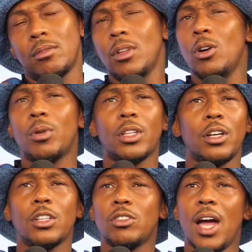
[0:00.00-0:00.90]
No, what
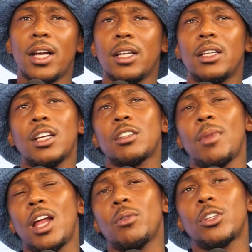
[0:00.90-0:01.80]
they're attracting. It doesn't
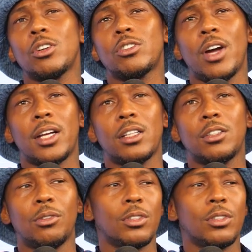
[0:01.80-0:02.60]
matter what you're attracted to.